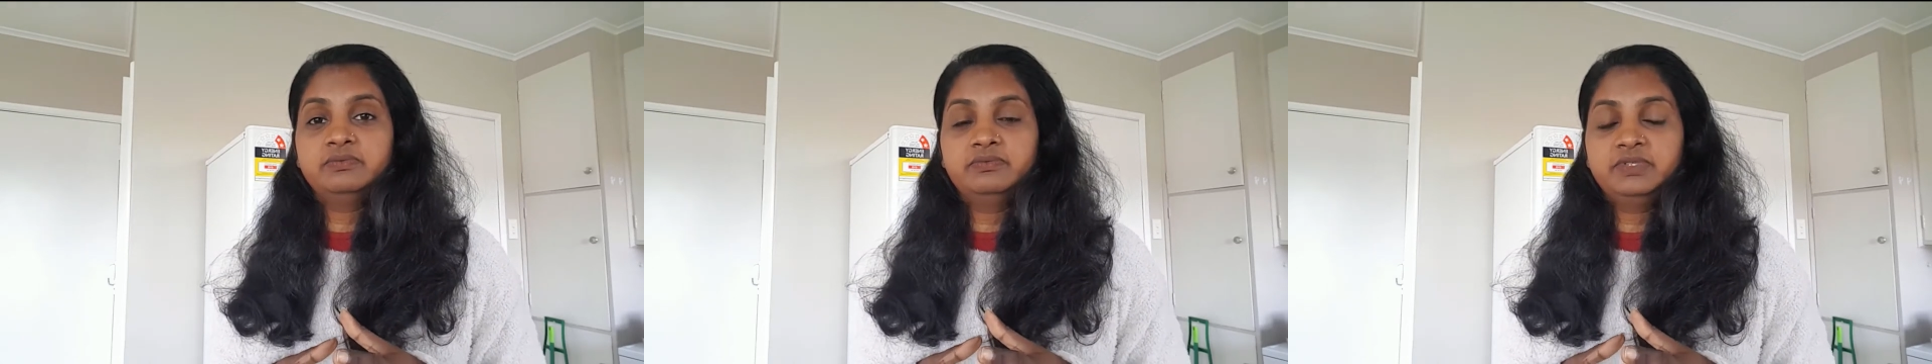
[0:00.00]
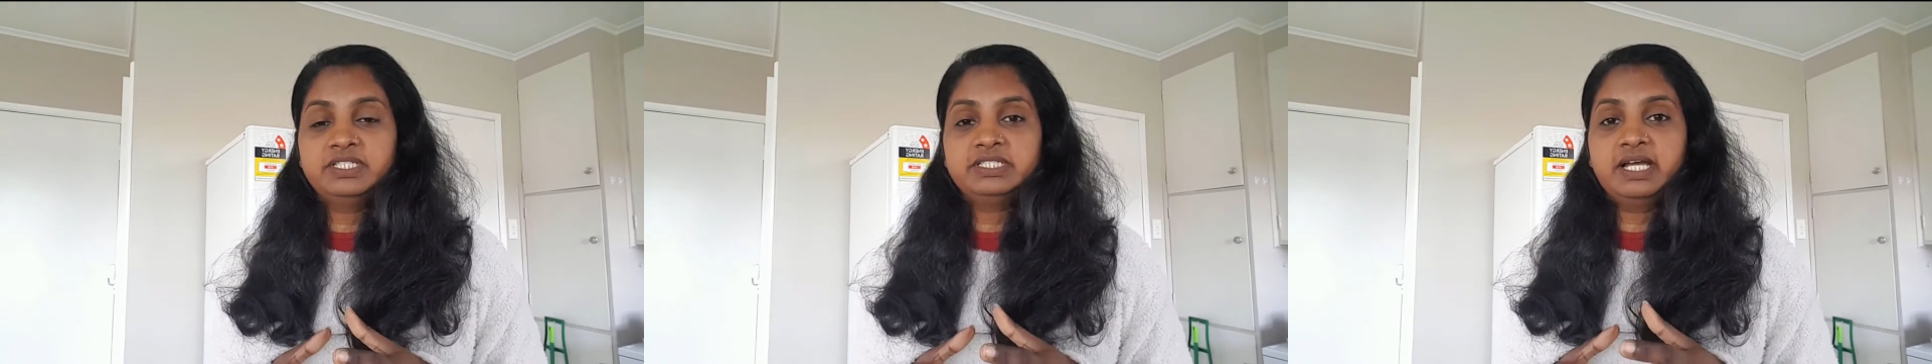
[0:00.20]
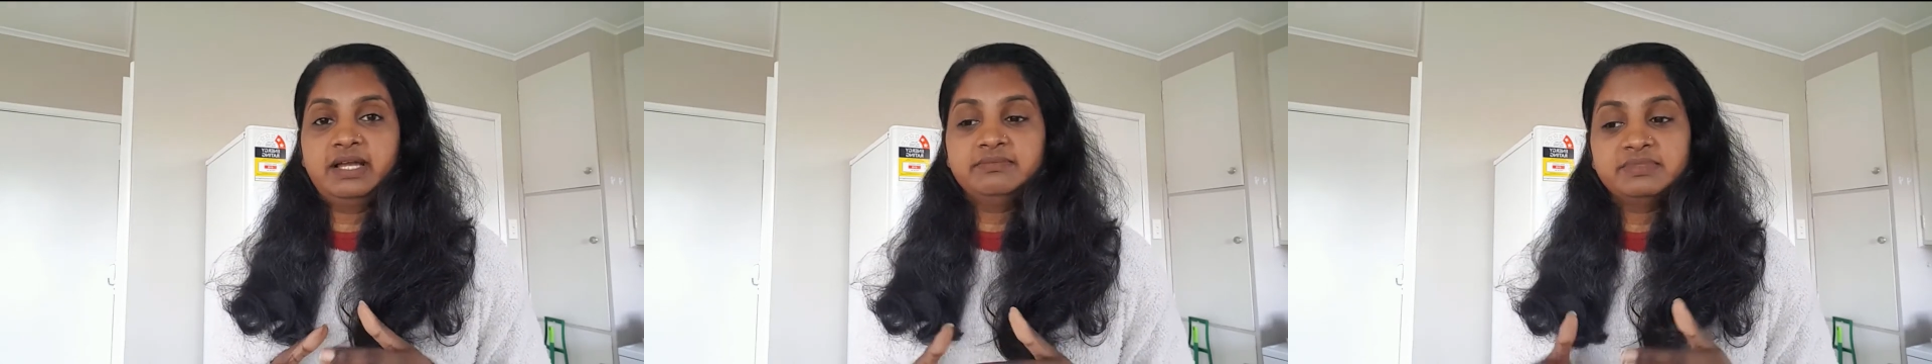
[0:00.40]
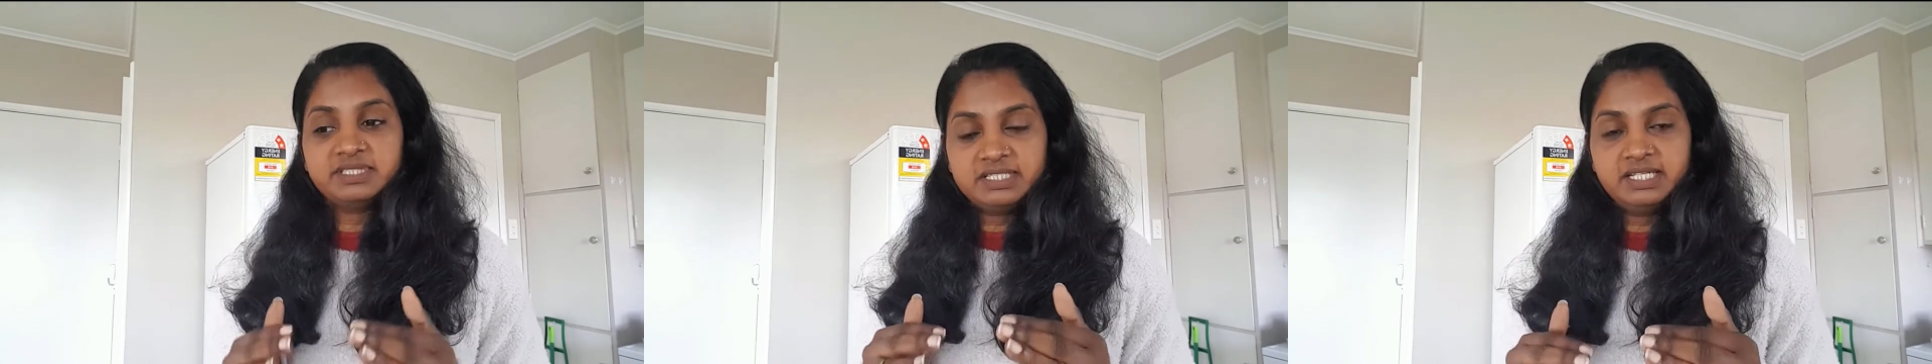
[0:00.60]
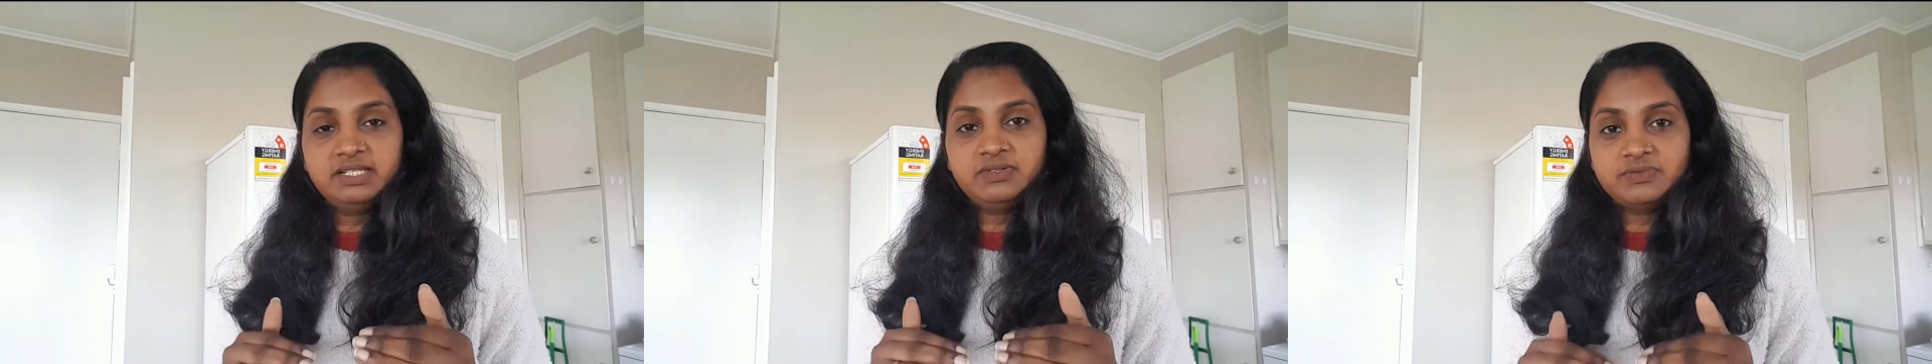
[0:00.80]
which I'm
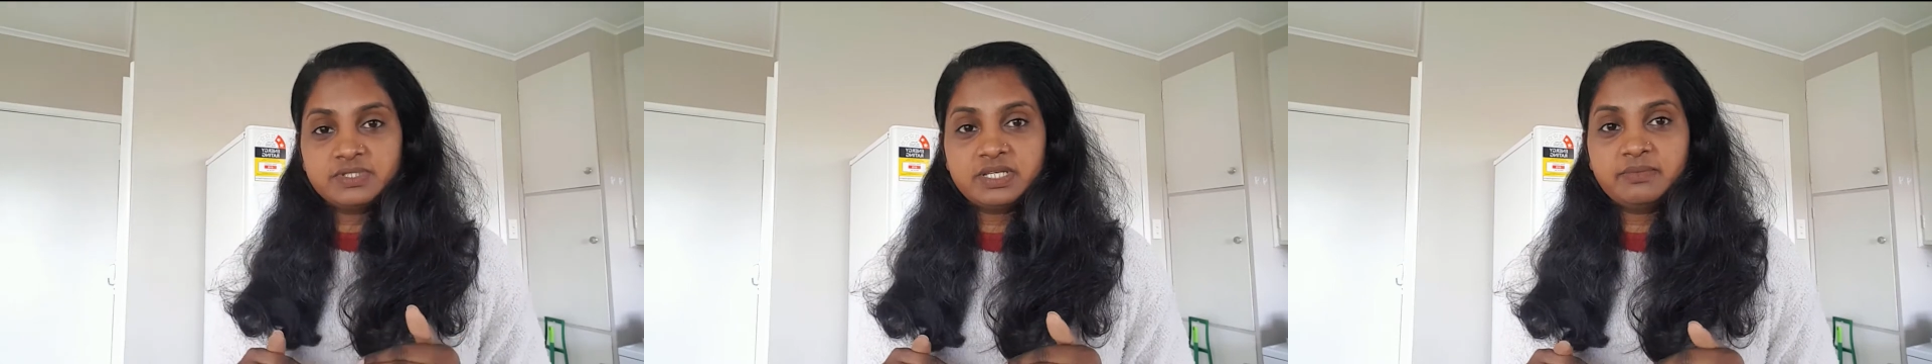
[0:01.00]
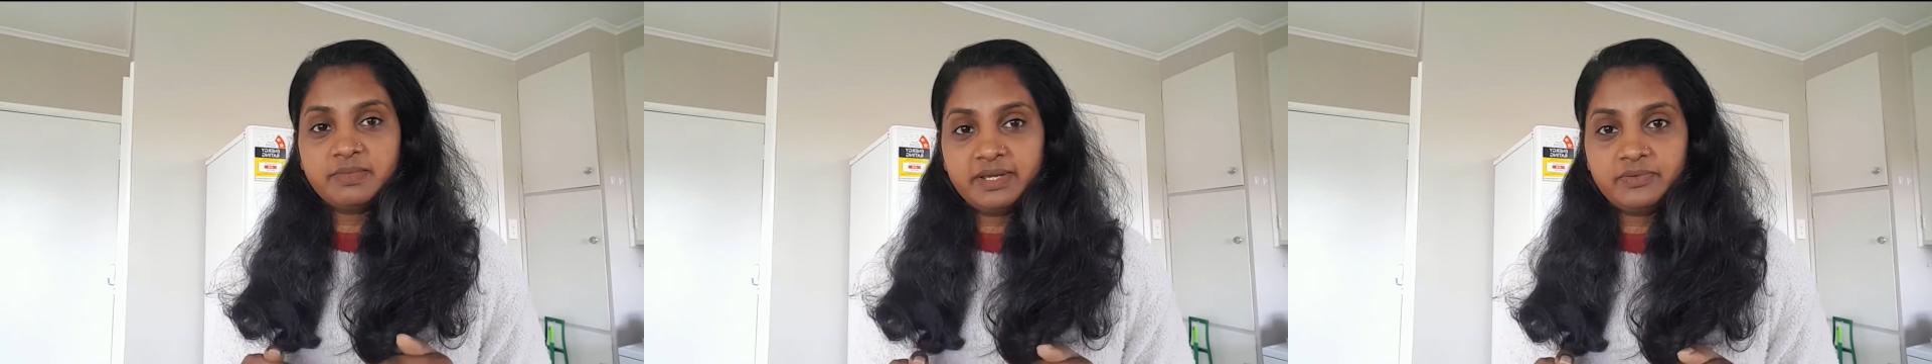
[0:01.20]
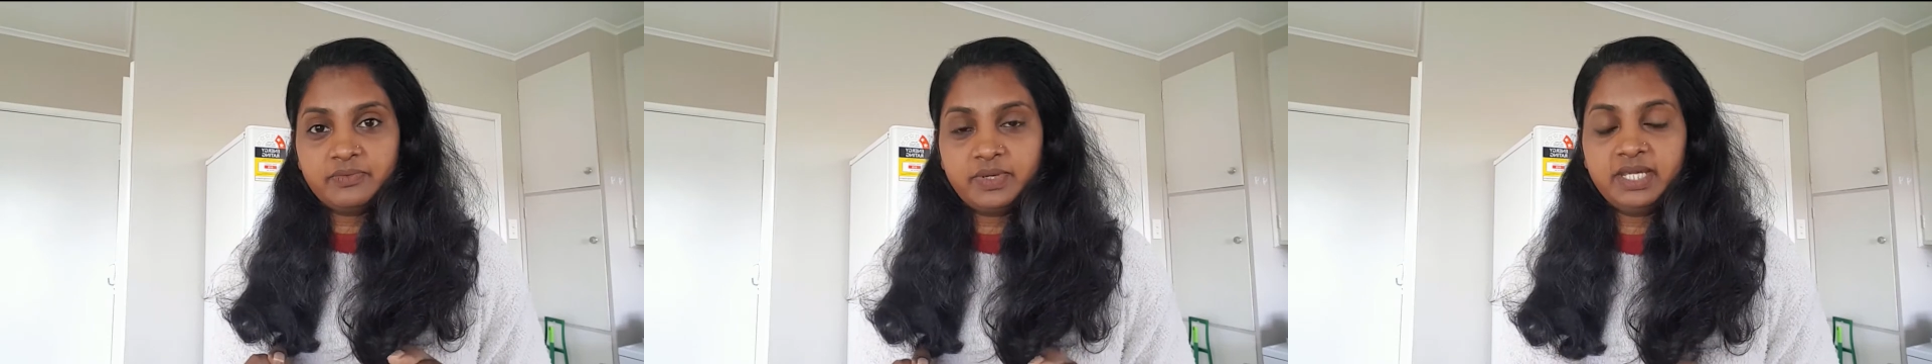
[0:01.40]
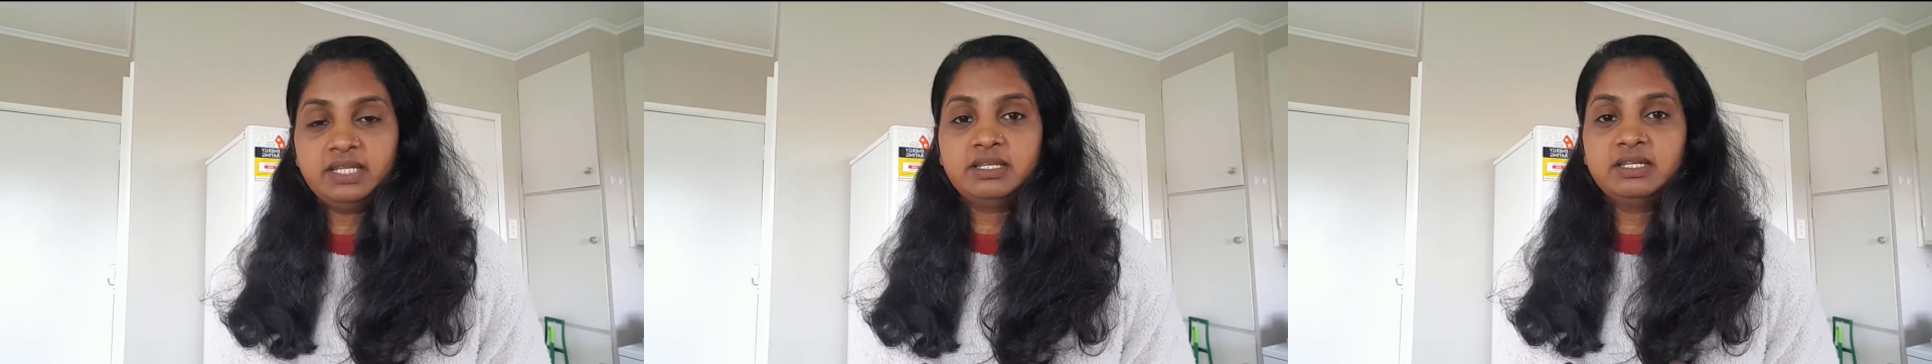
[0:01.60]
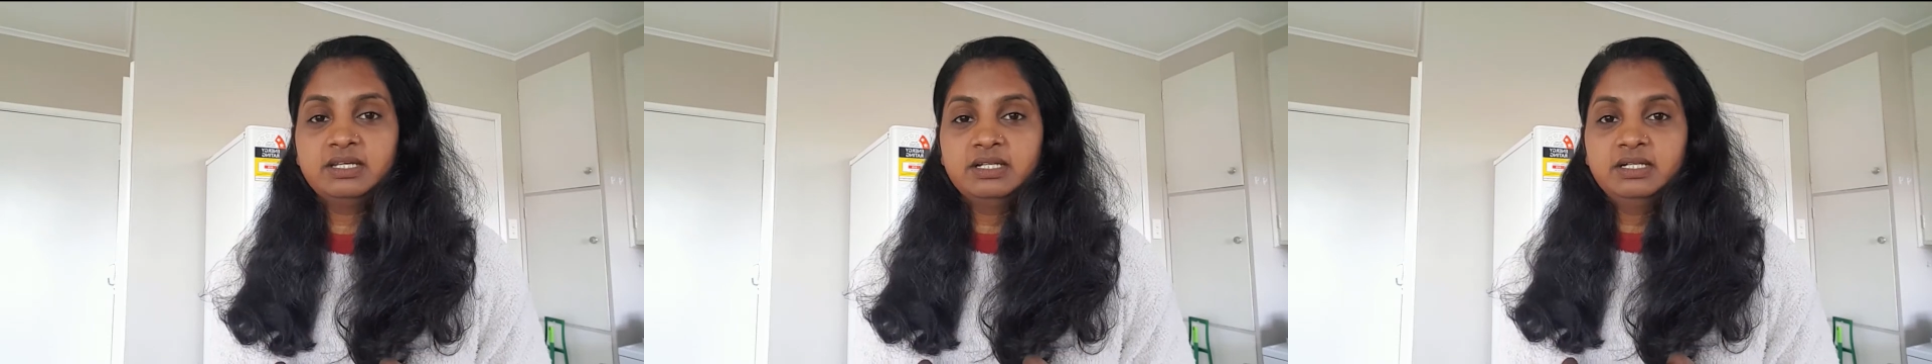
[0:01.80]
still losing my weight,